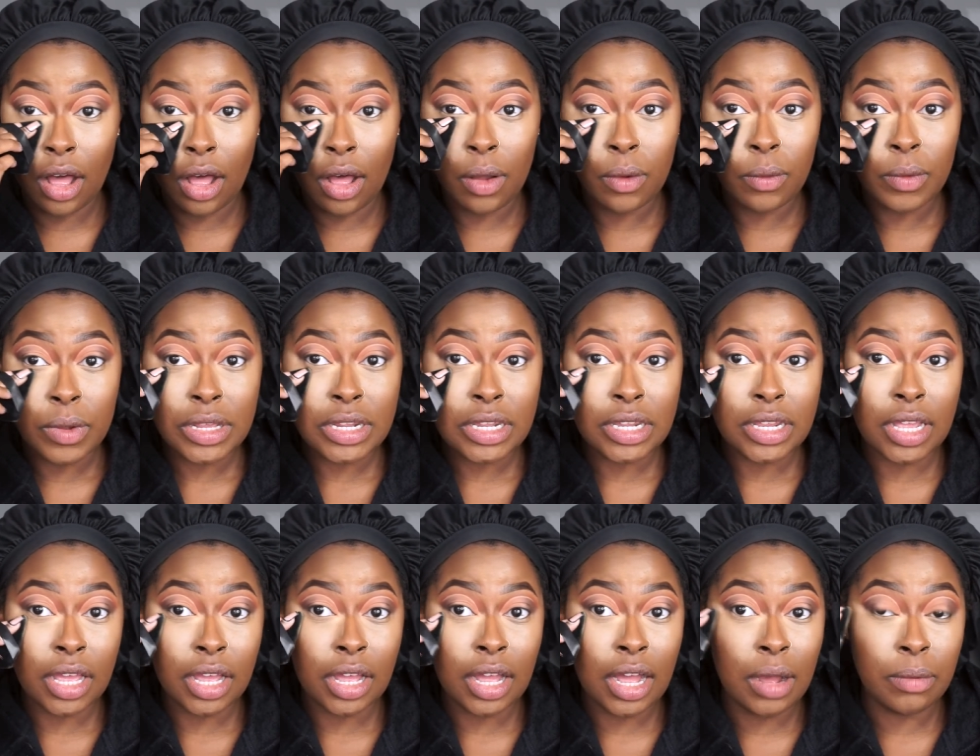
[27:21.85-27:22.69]
i always
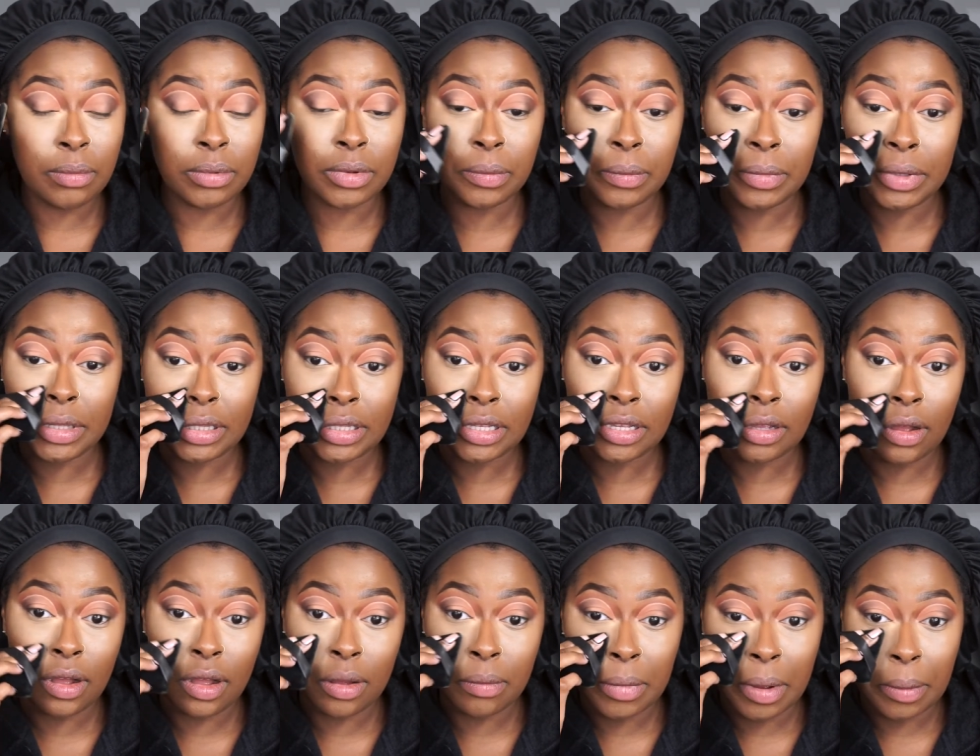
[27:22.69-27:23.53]
get complimented
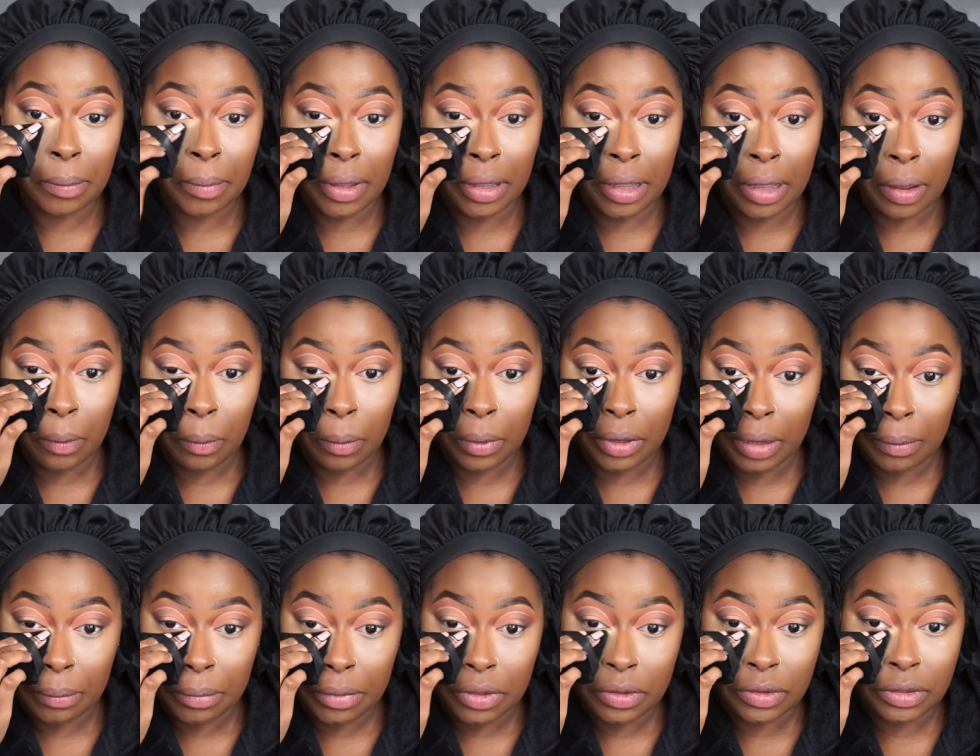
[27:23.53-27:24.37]
on my makeup when
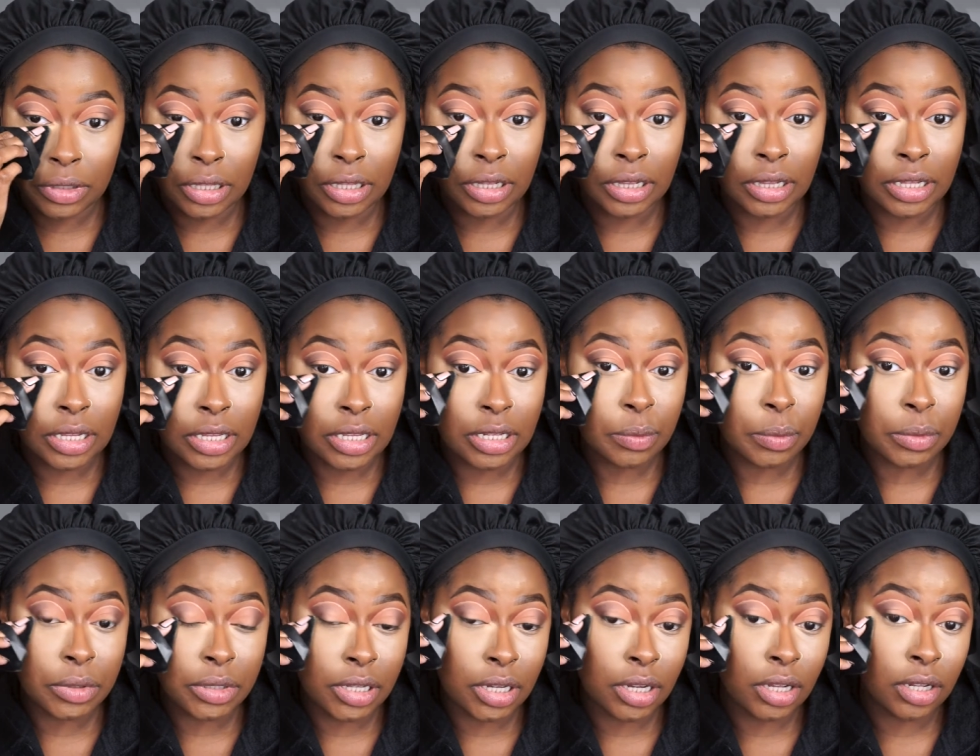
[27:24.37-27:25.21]
i'm using this
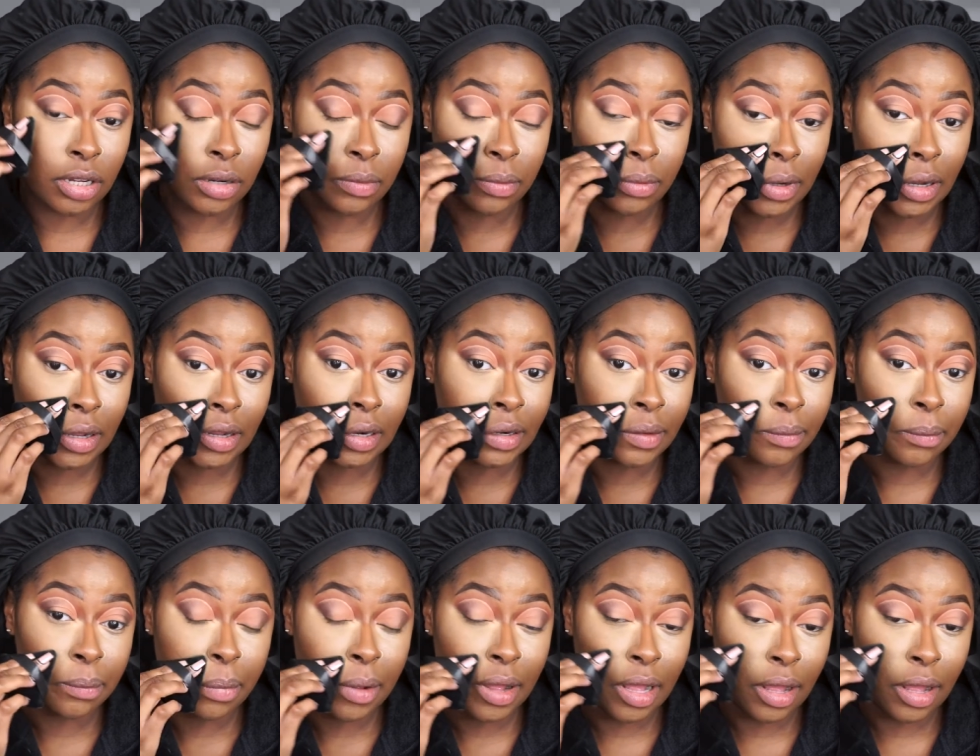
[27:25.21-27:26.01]
particular product